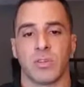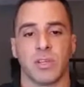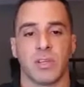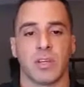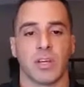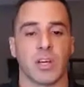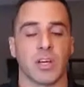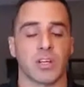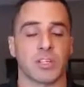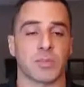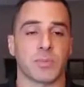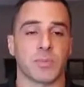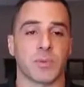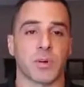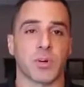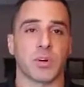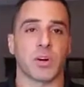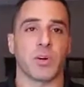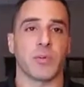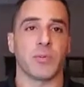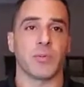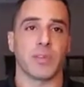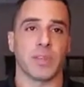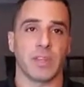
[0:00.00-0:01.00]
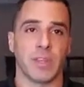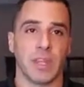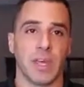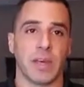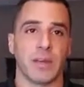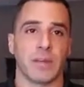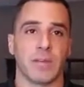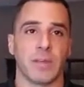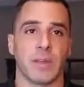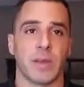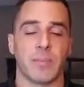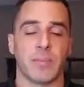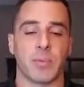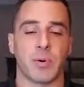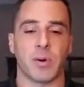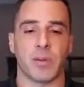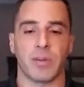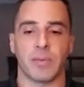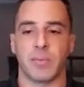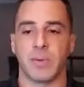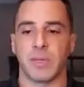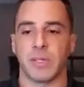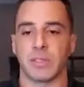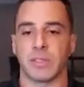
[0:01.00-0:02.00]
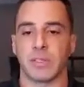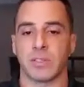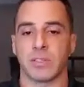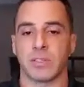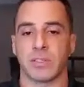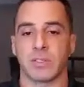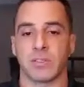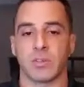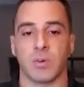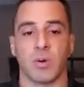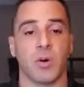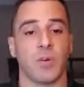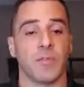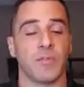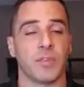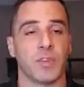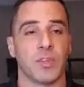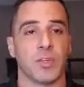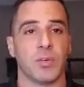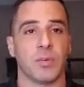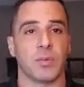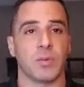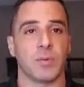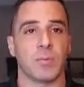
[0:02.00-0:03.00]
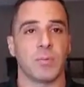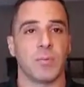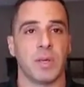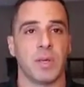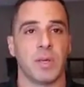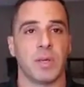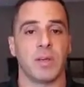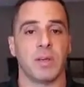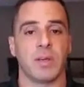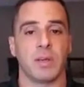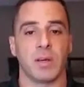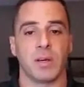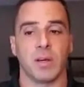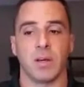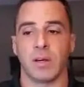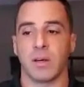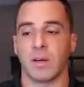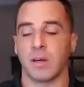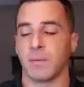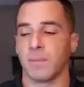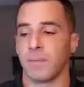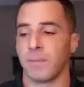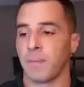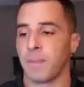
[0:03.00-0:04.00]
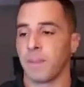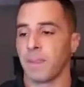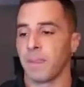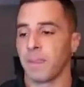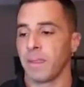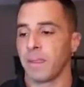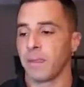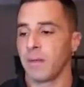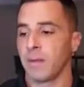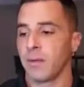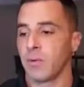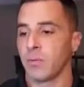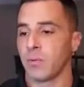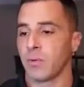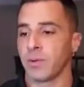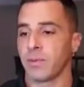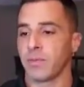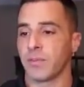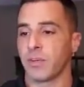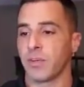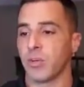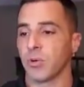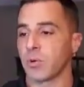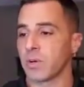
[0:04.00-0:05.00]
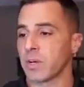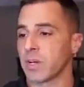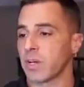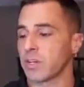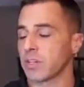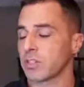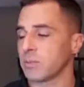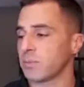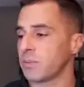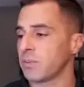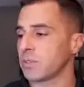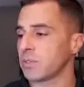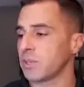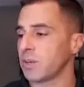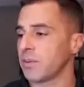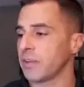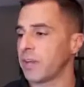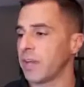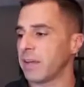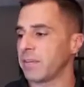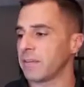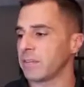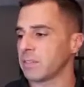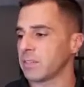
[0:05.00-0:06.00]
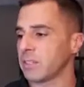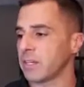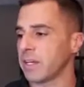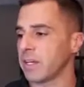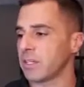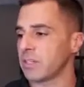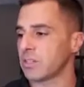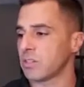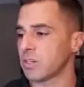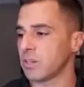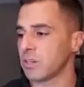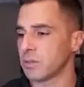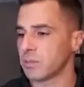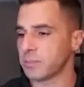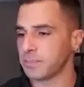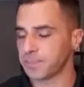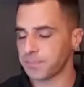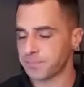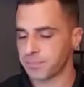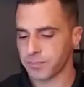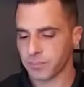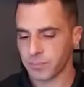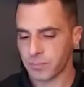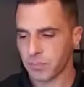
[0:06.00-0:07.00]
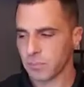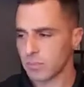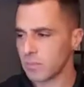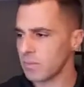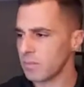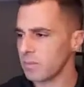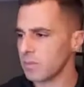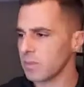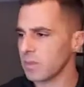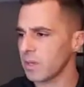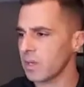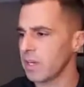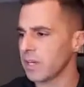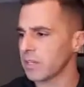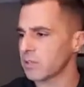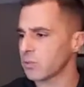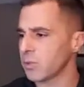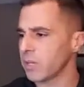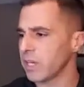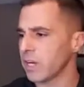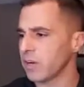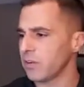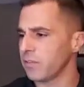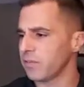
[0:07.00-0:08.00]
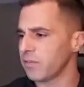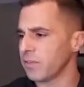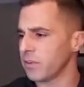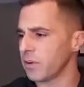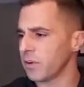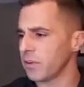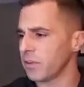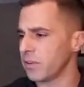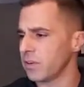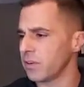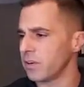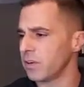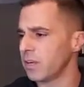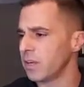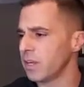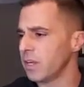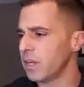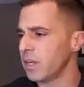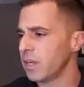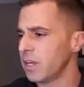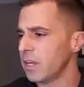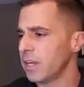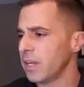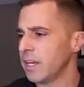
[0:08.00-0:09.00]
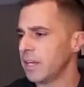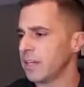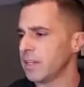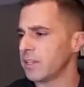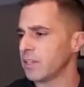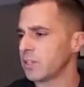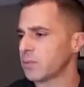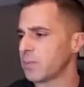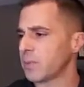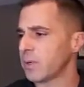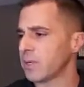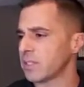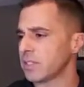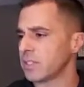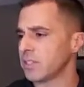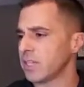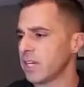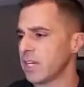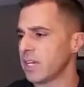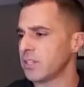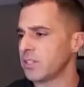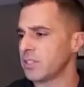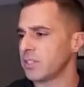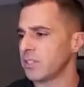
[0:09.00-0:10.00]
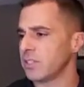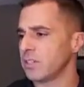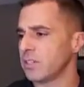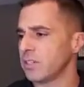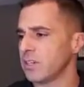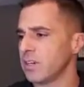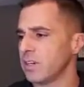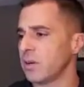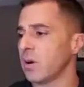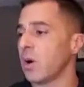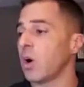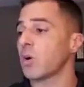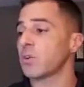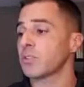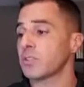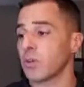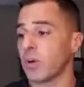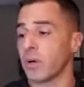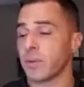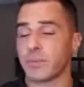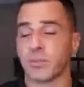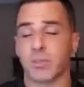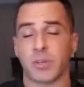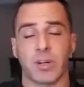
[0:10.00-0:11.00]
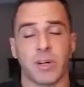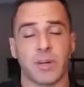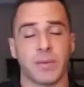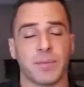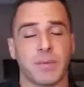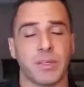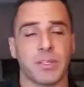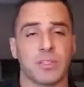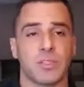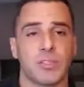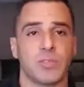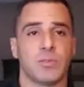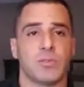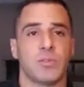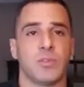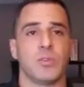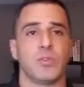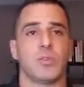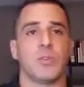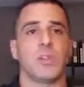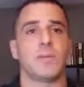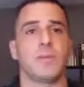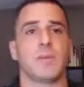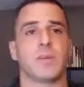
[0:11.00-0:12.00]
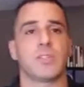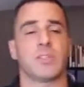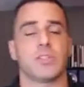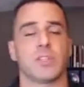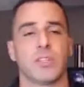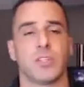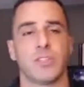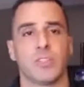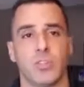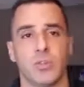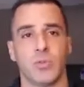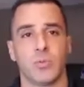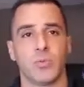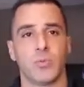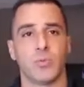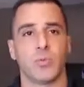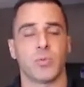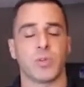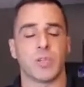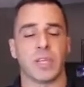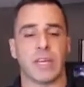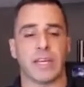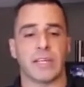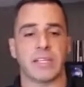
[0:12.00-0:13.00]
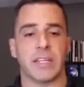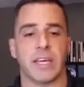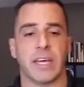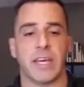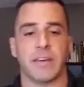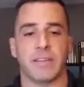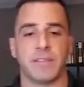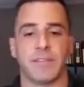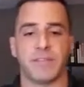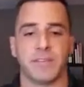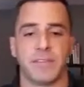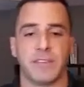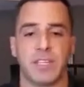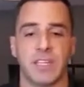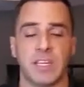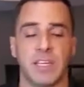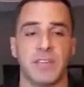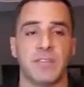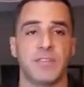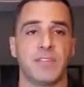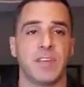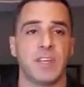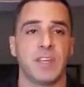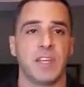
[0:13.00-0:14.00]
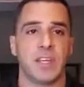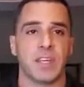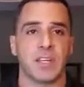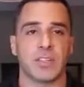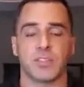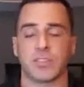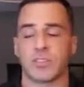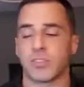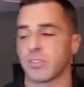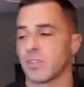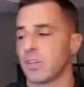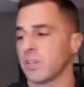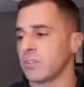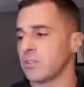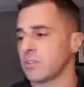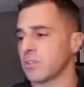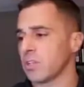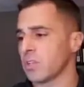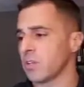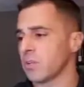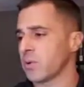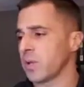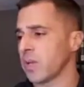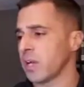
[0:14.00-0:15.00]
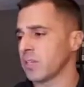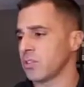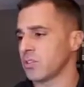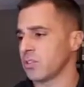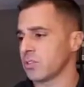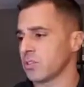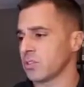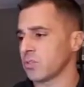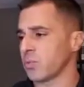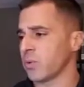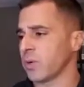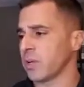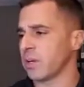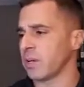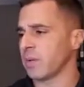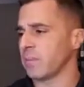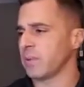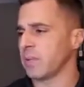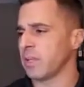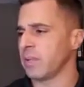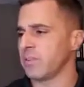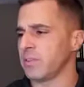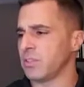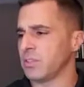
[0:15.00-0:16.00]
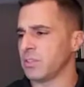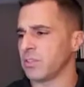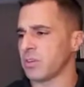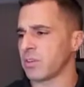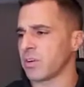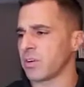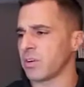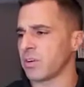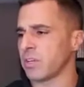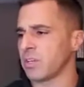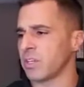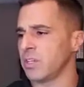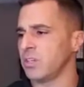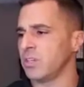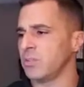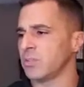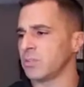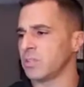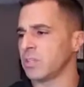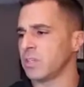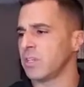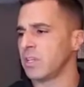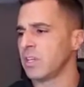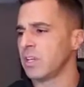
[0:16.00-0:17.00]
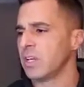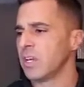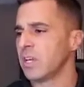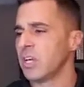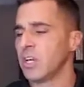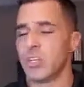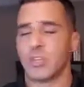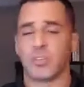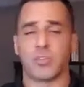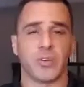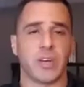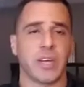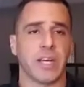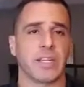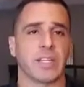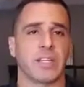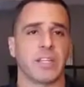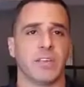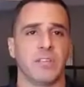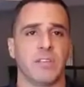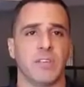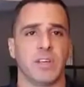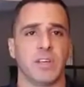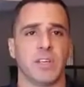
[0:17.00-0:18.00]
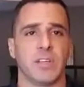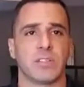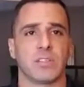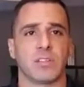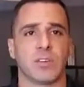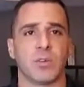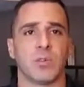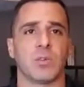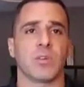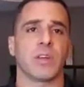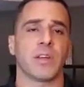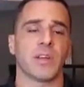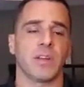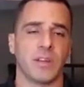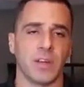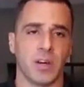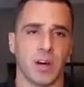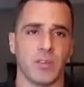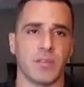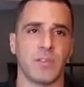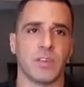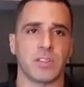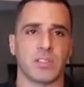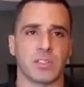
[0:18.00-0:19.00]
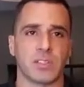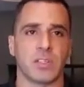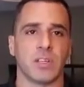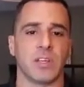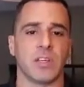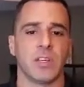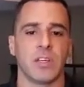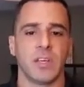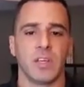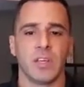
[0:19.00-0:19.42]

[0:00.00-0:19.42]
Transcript: customer growth in that part of the business, and so hopefully you can be one of the newer customers on Navisite. So as we go further into this presentation. Also, I'm sorry that you did mention that you would like to have TV at your locations as well. I believe that you're currently using DirecTV. So, and obviously,